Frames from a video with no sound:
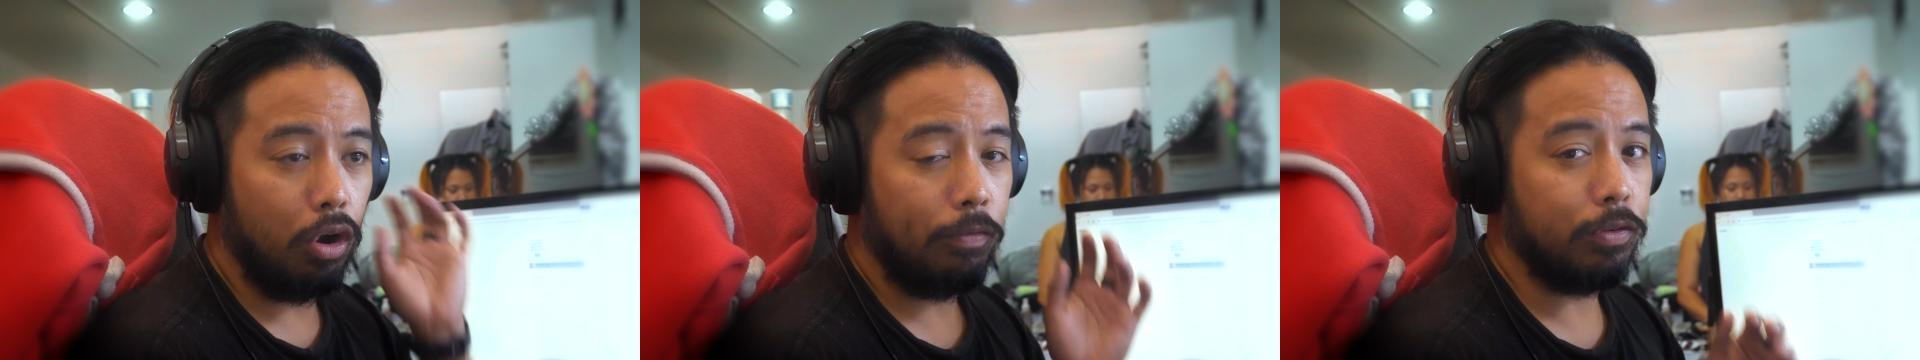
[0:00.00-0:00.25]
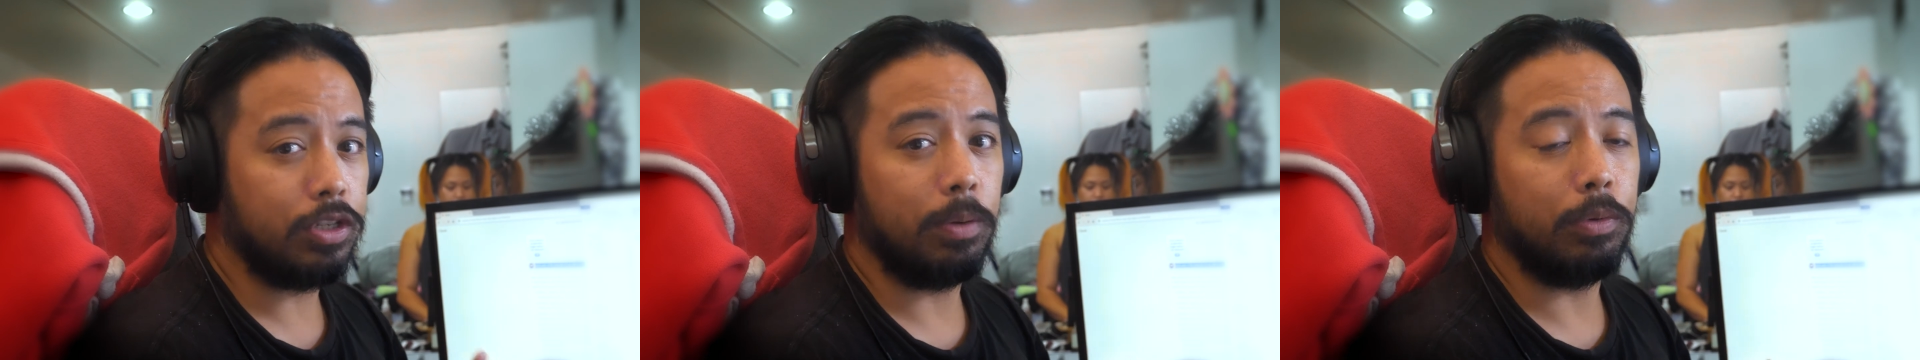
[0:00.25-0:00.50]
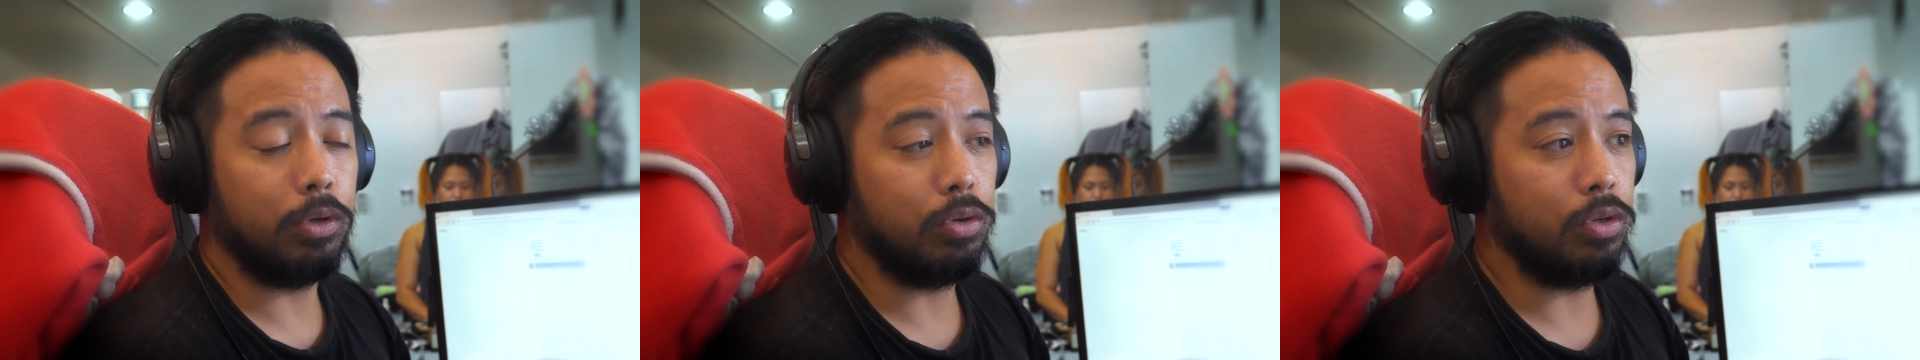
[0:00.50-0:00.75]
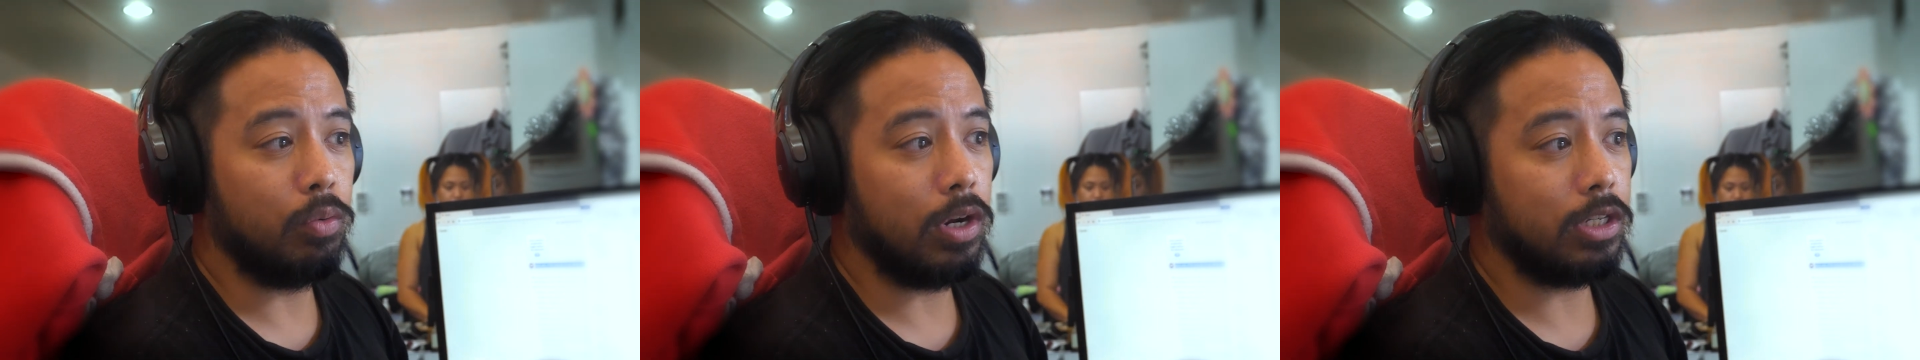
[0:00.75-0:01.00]
Or if you're someone
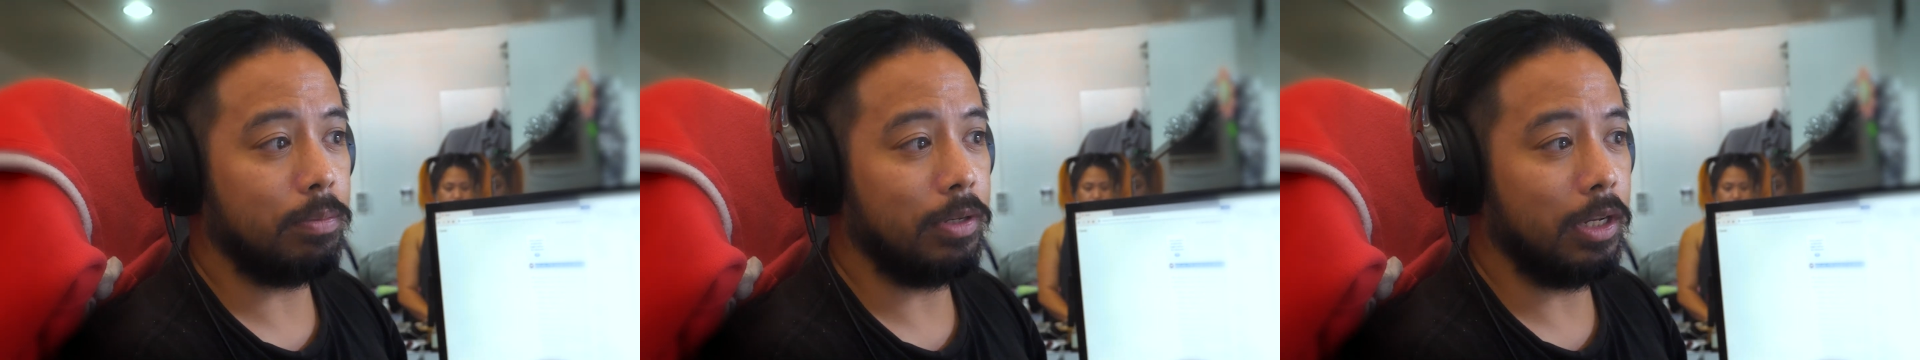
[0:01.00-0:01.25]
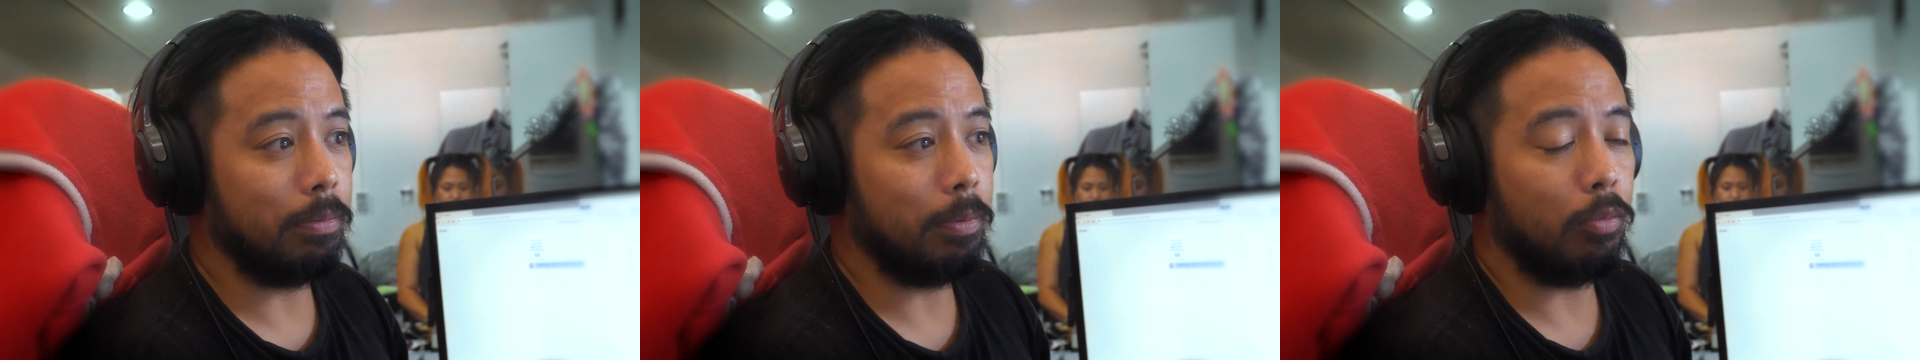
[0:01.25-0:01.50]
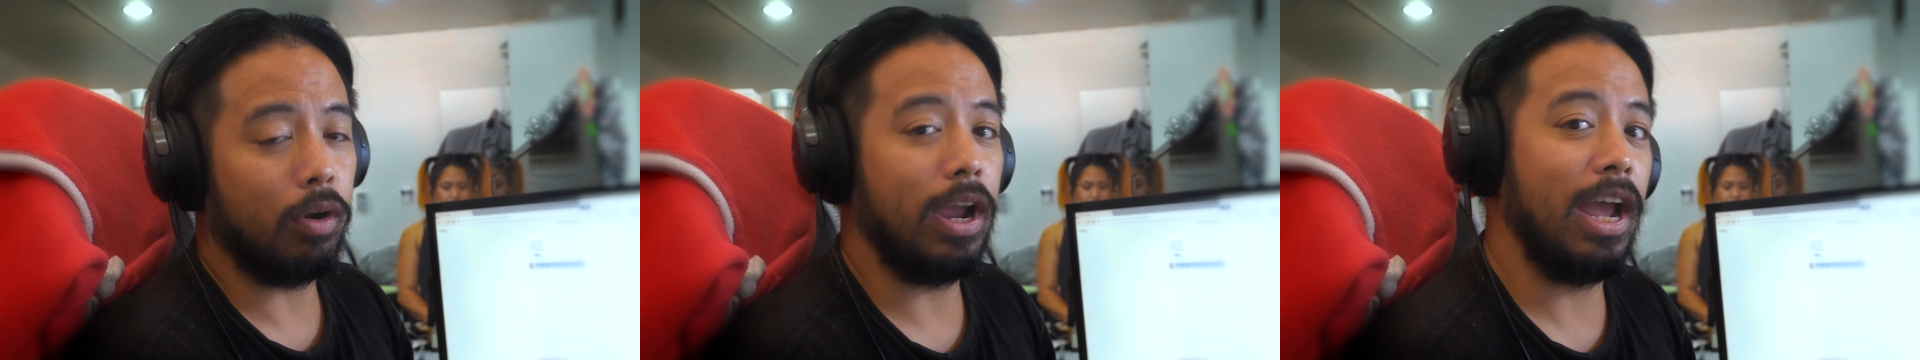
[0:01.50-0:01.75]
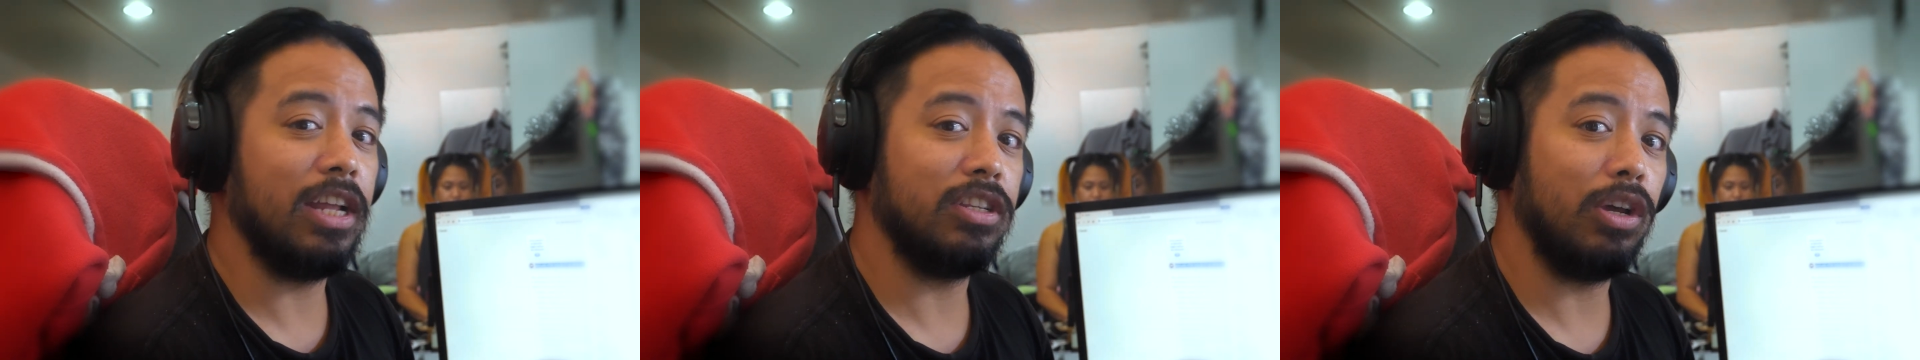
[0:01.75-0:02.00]
who wants to be a little bit more
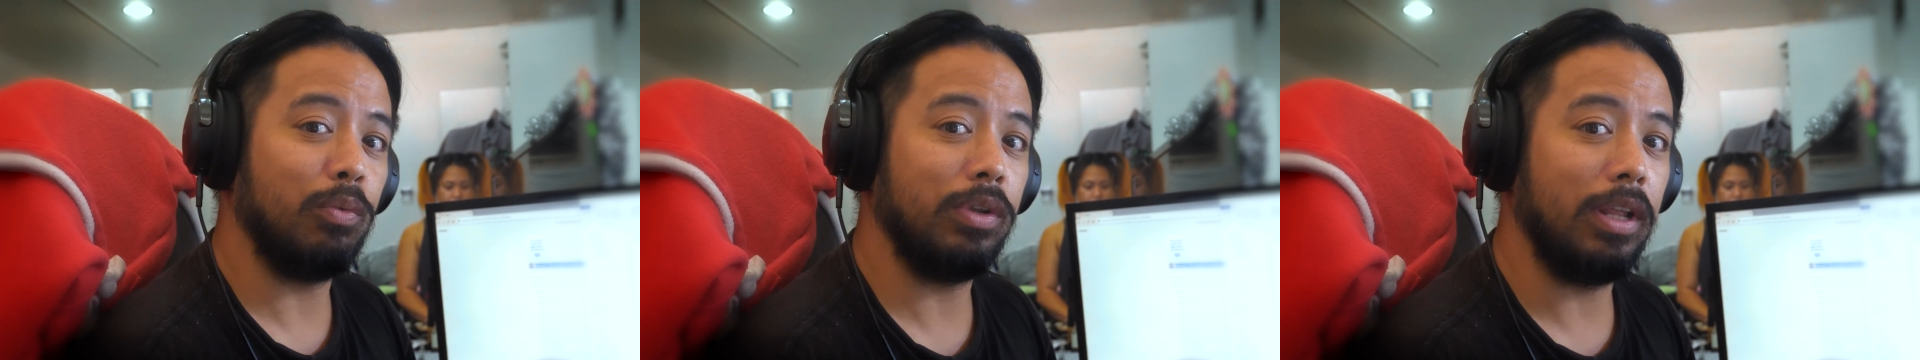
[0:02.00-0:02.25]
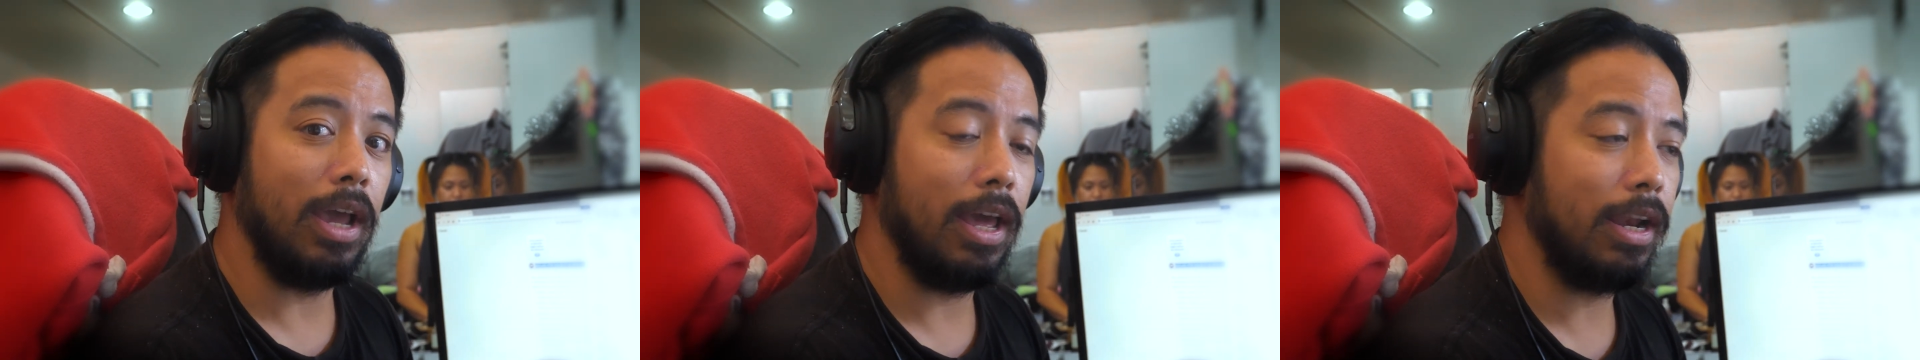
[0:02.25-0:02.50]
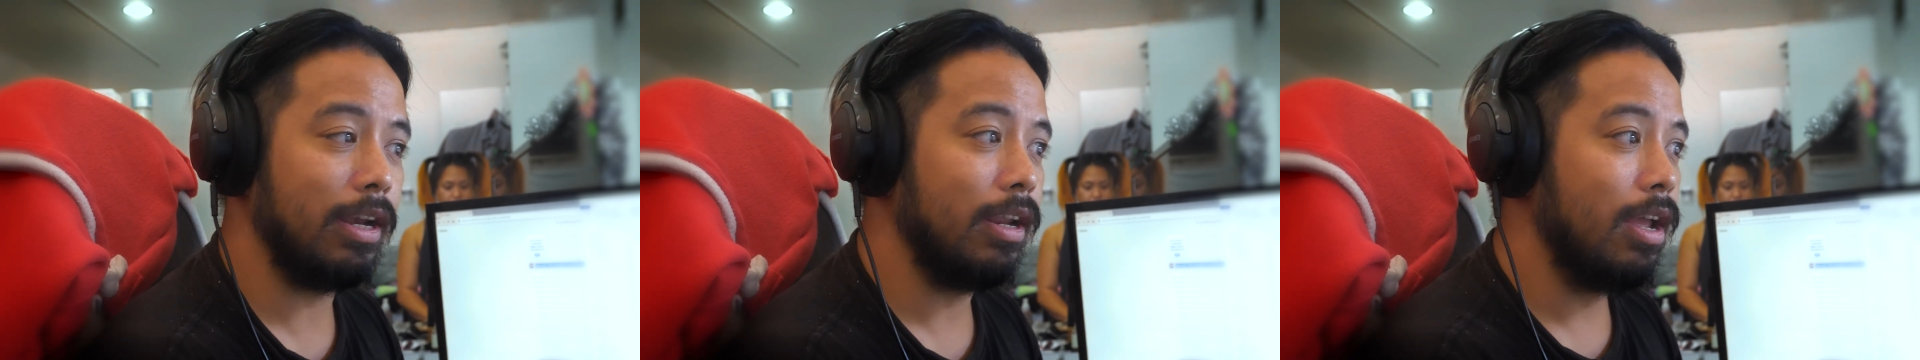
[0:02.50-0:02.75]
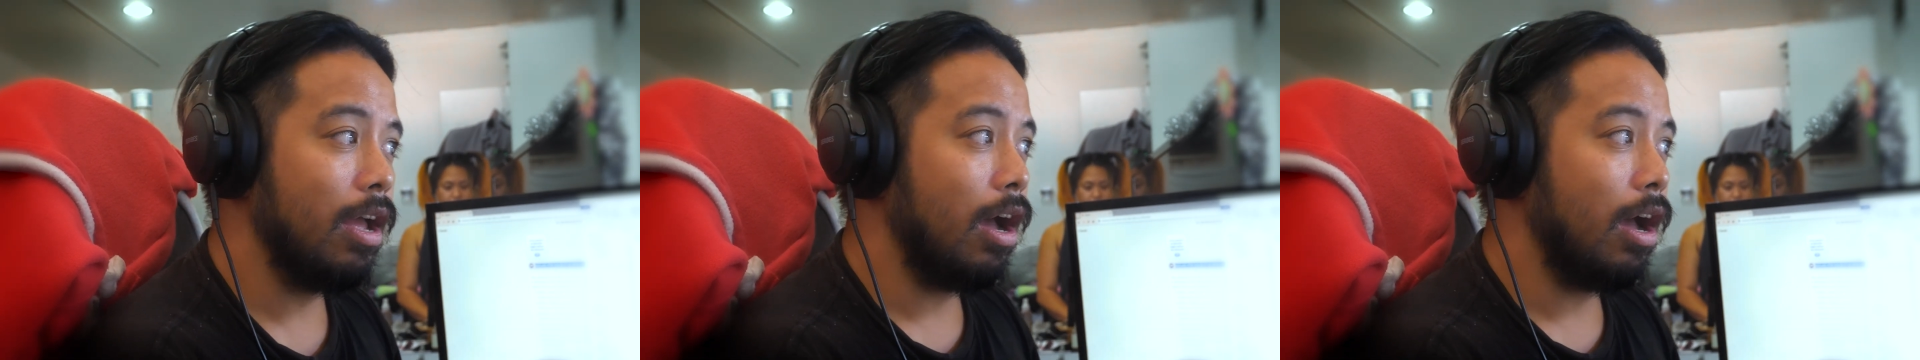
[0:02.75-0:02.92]
hands-on with the edit,